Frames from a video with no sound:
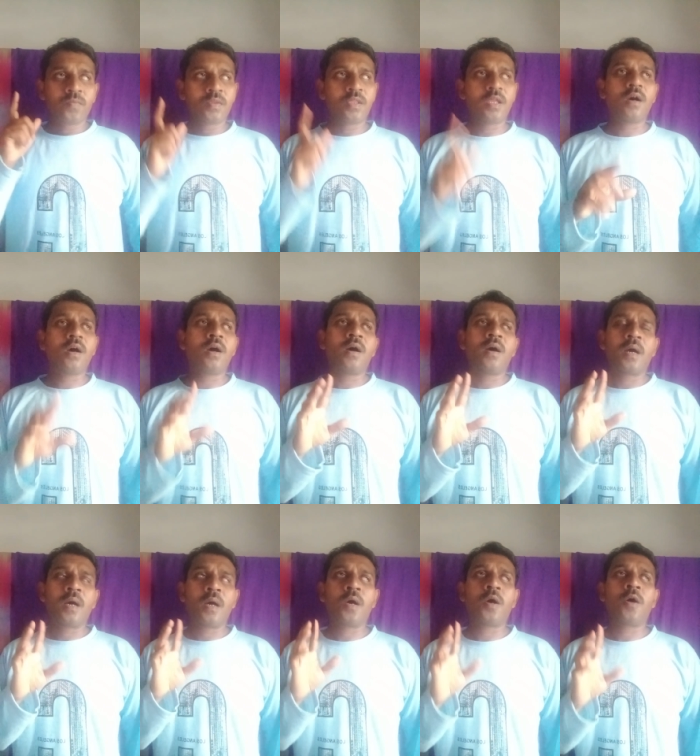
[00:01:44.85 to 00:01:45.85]

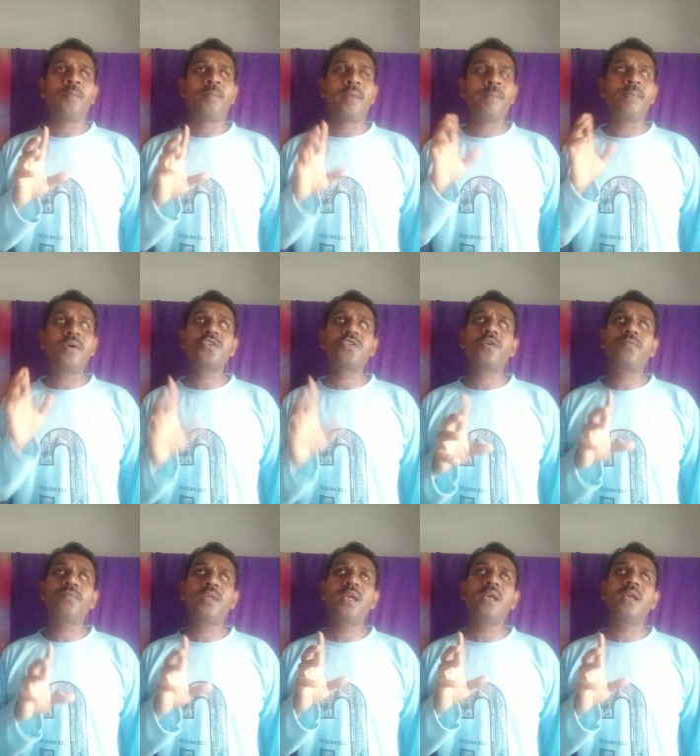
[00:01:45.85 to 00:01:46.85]
the members of
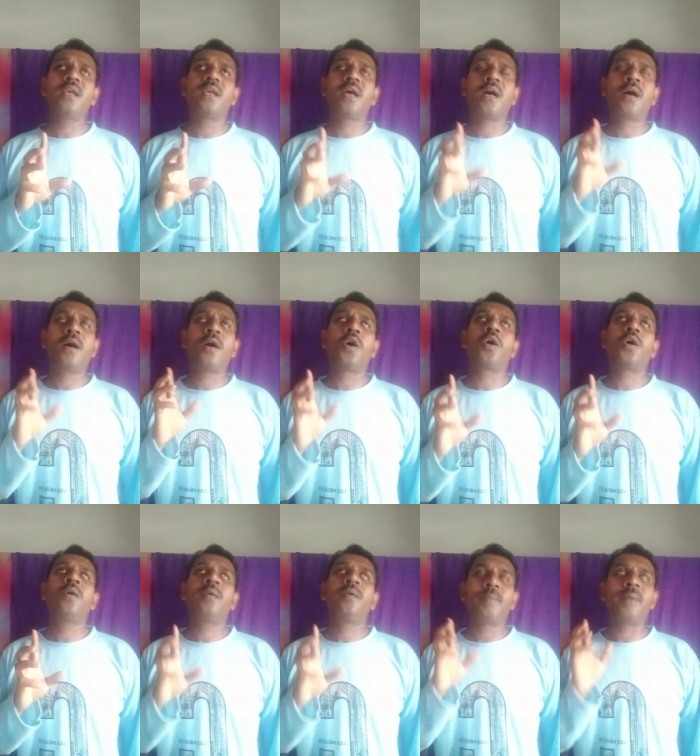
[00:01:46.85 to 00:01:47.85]
the
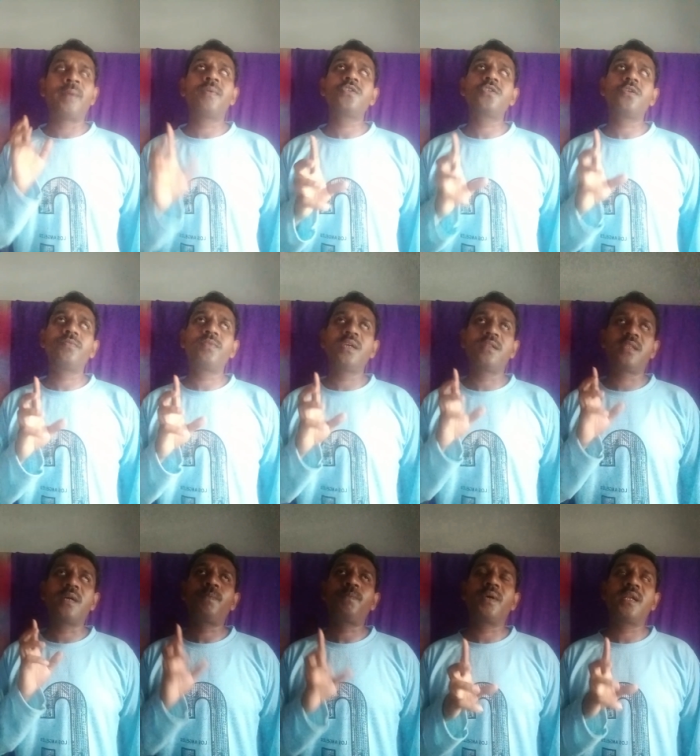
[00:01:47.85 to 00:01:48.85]

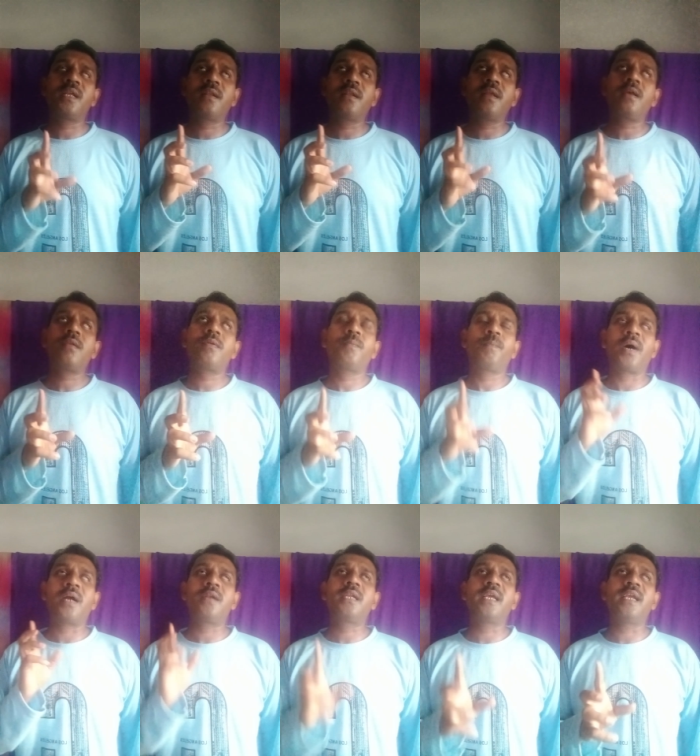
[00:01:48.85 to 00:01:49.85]
that particular
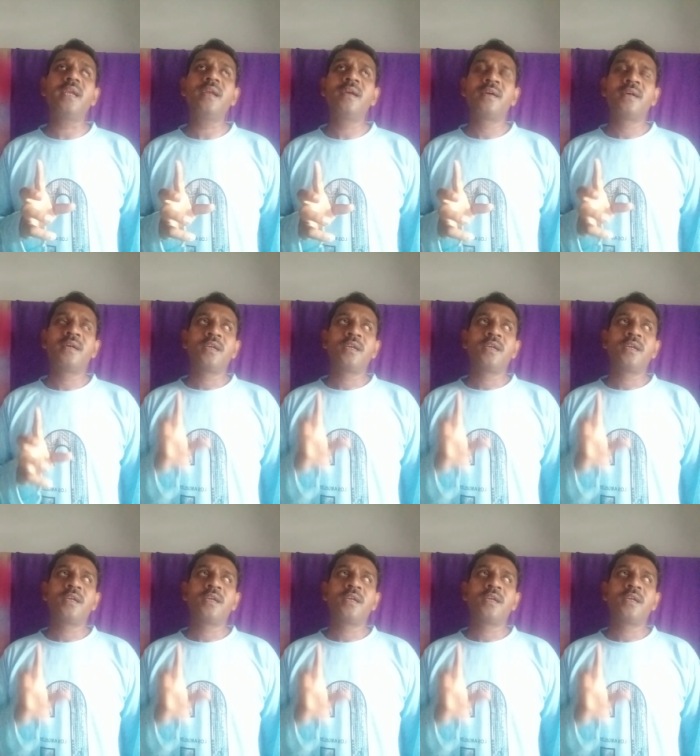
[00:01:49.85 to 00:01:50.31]
party,